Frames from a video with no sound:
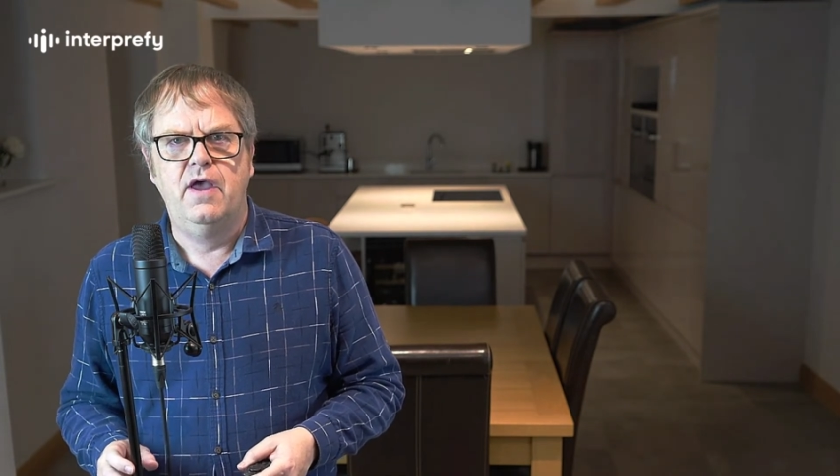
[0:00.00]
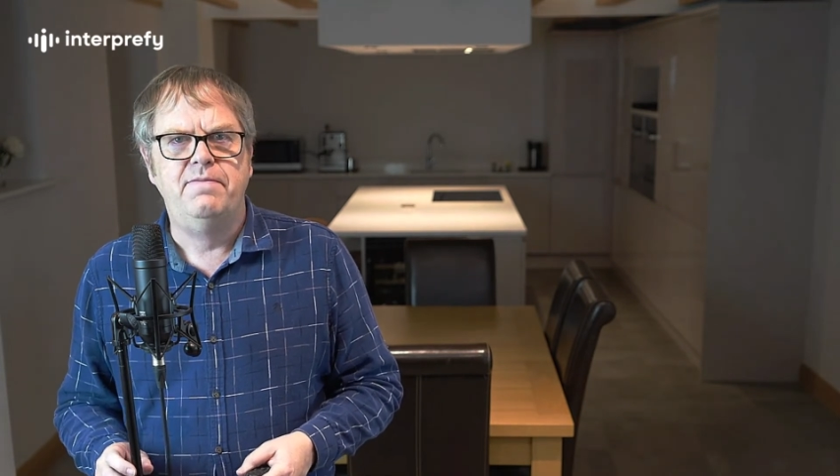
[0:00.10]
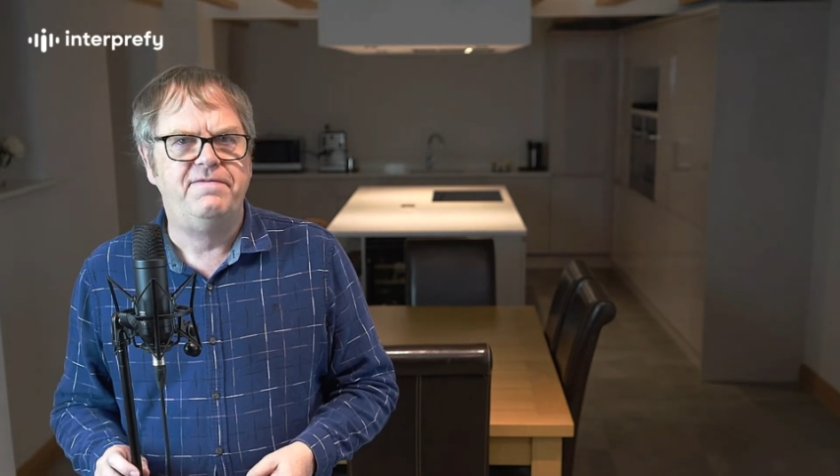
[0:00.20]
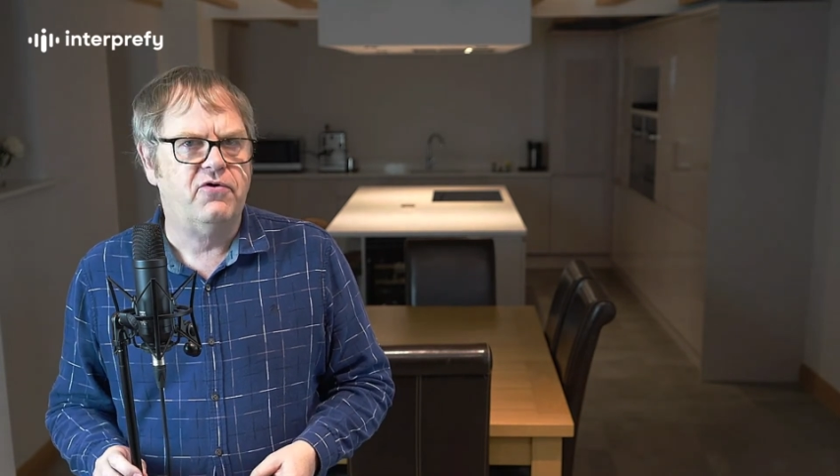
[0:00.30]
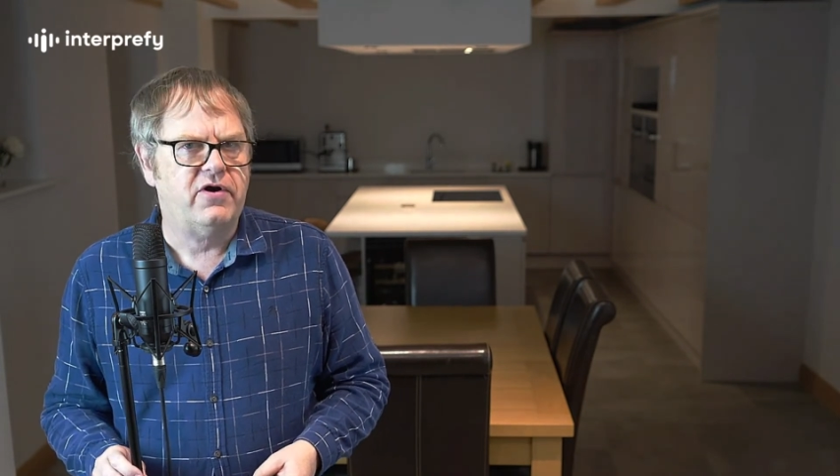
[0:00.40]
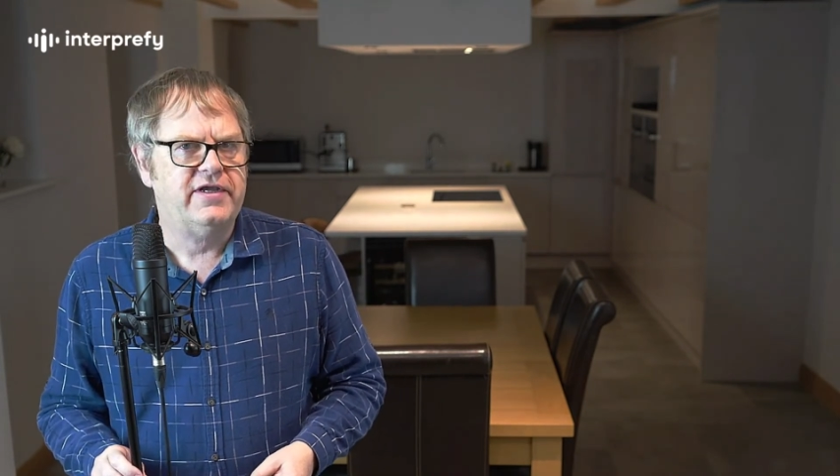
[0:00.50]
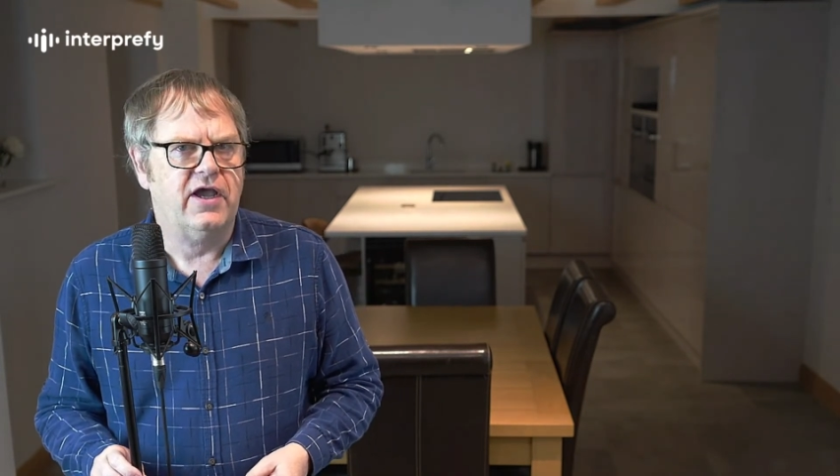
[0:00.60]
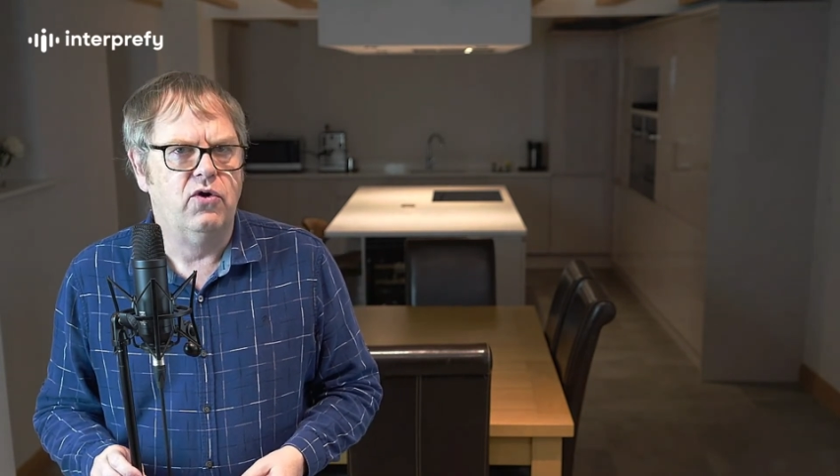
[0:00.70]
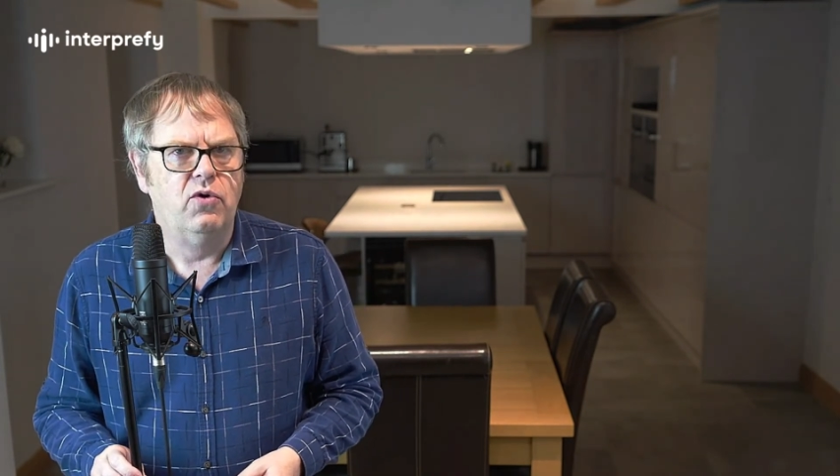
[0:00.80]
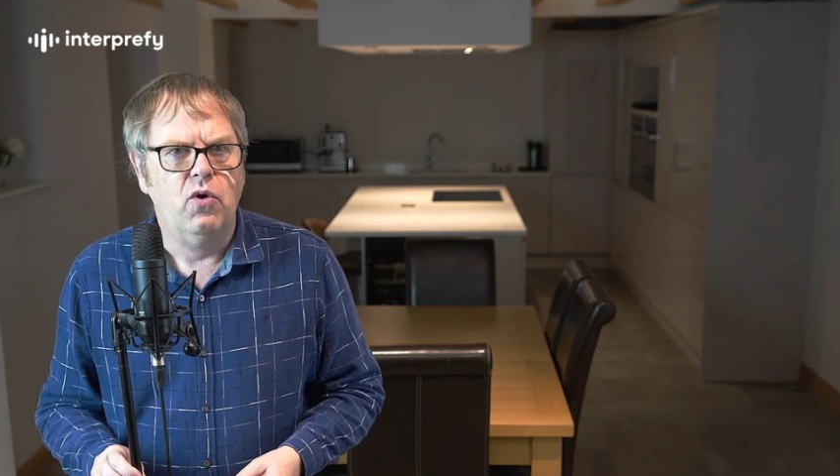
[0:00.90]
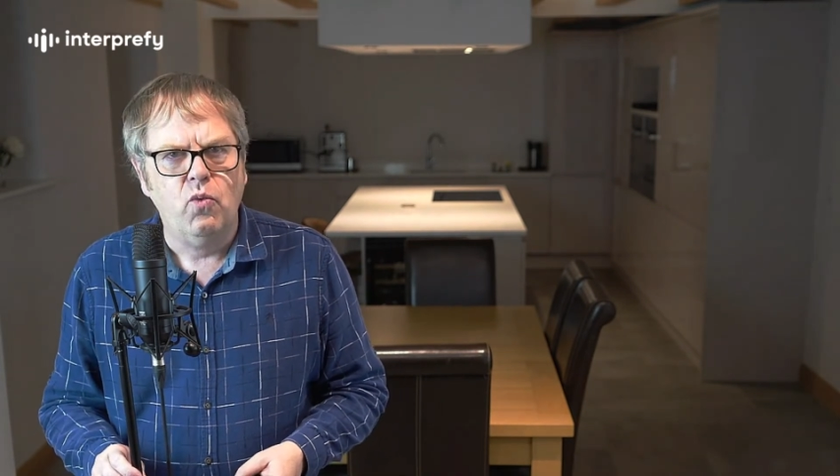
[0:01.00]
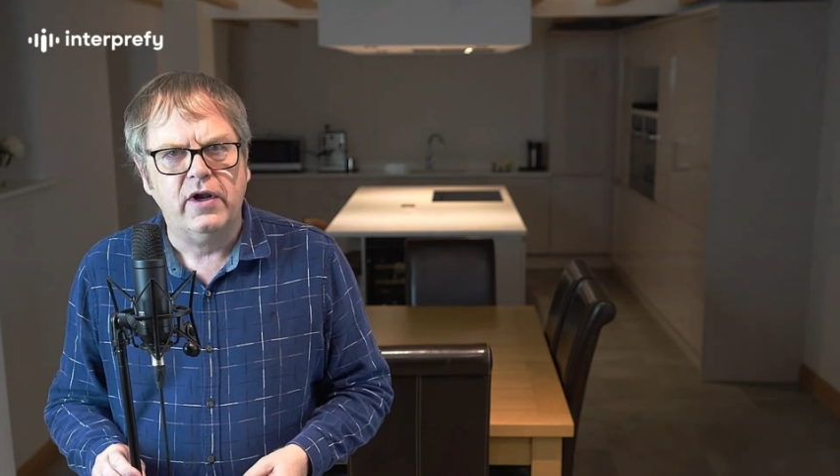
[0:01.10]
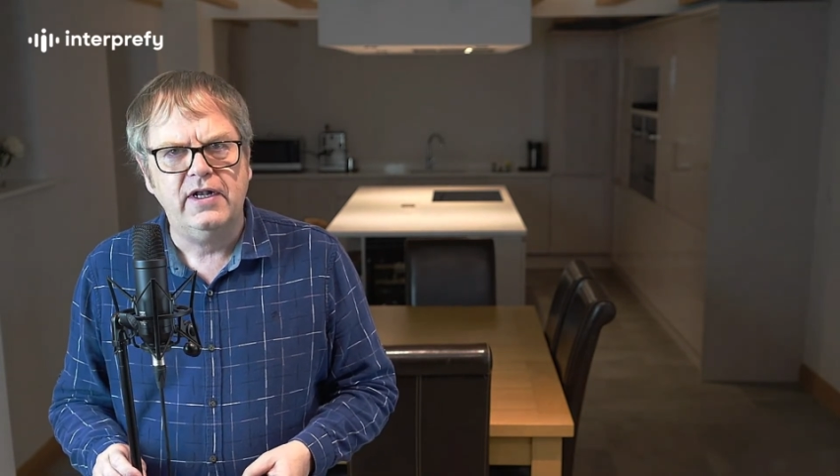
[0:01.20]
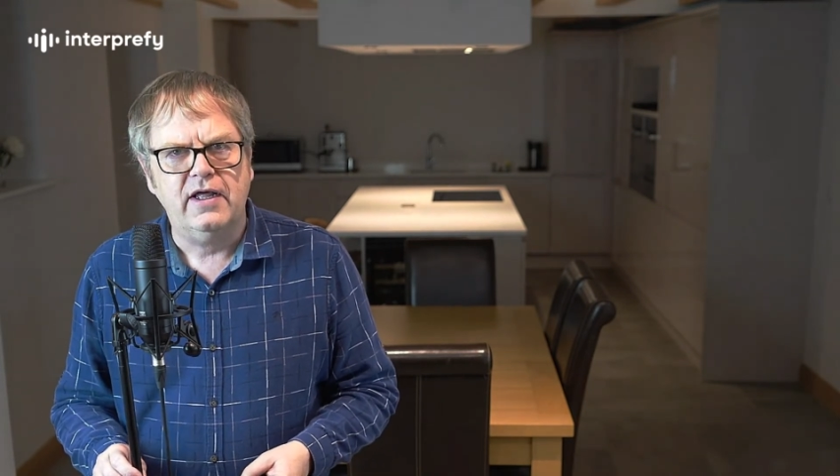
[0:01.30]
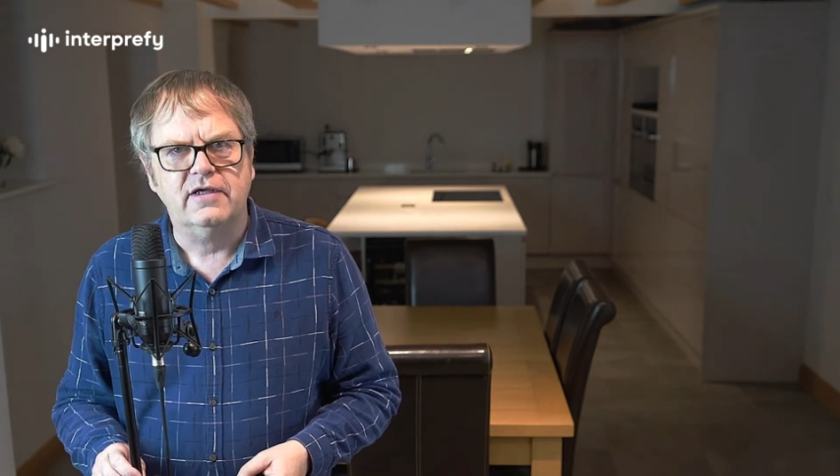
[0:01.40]
Before I go,
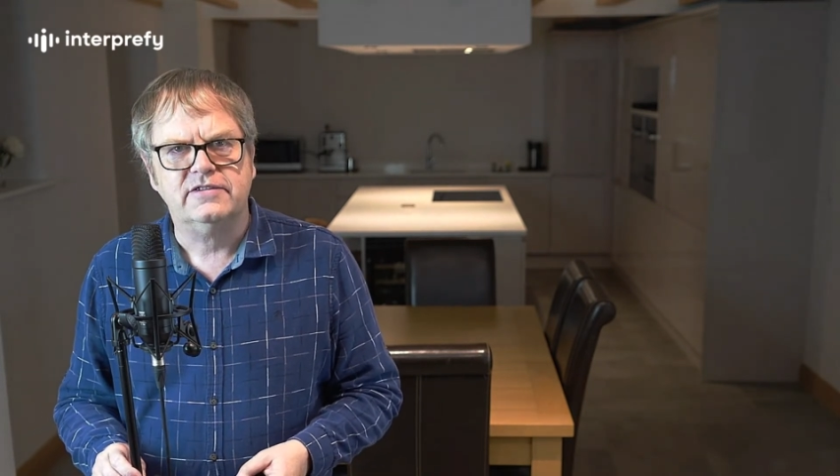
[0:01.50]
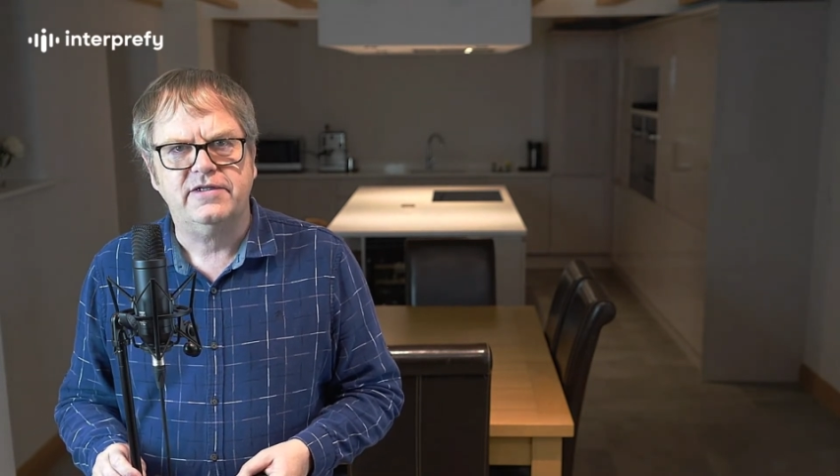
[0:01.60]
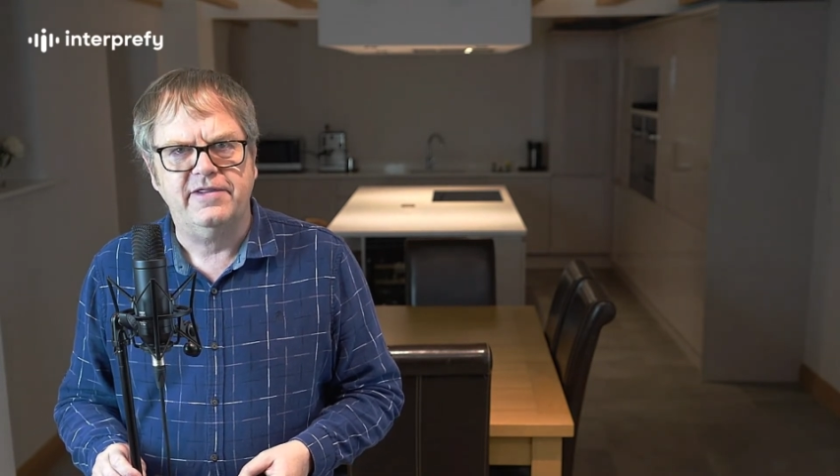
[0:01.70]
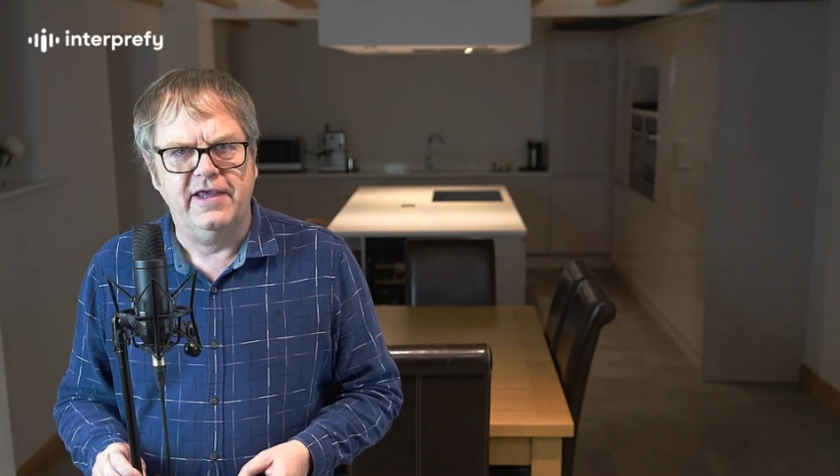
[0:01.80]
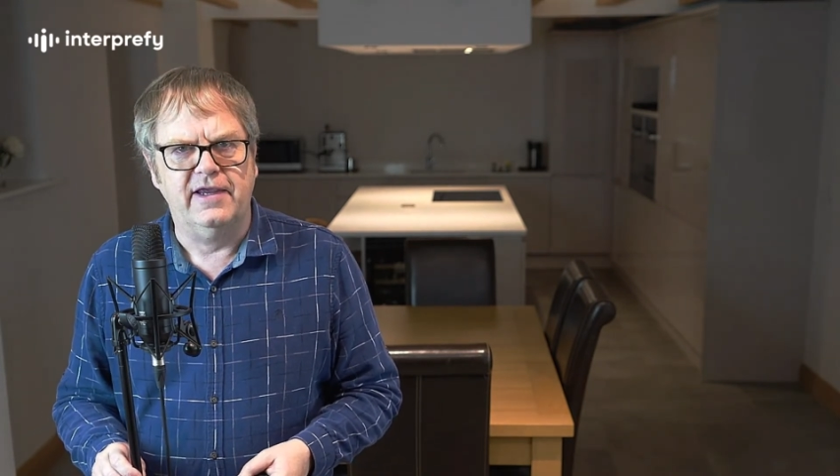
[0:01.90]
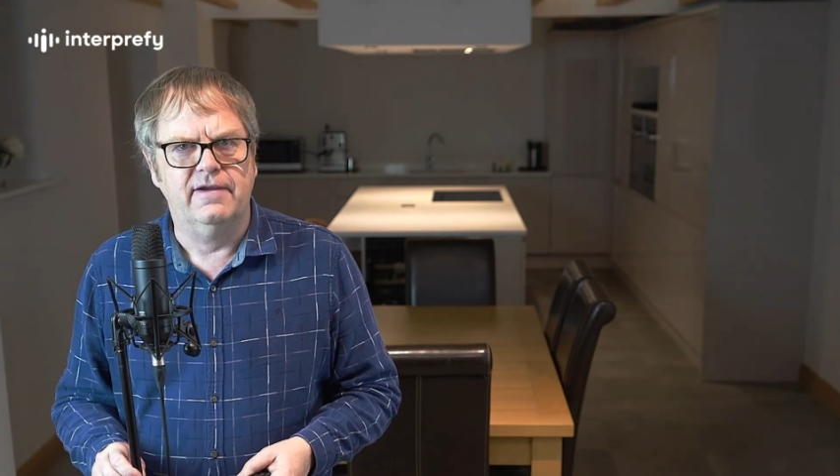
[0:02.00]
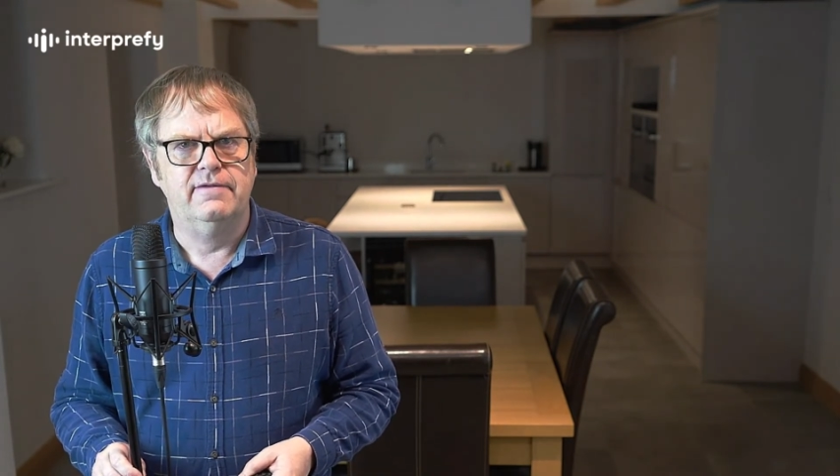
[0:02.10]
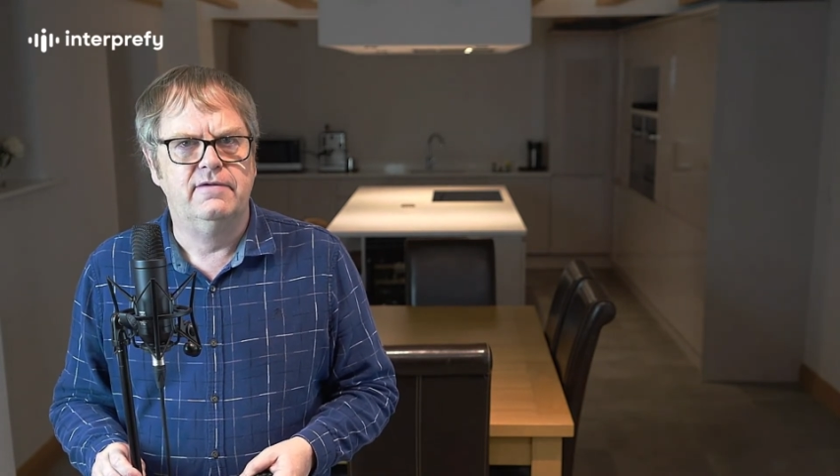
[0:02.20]
one last thing.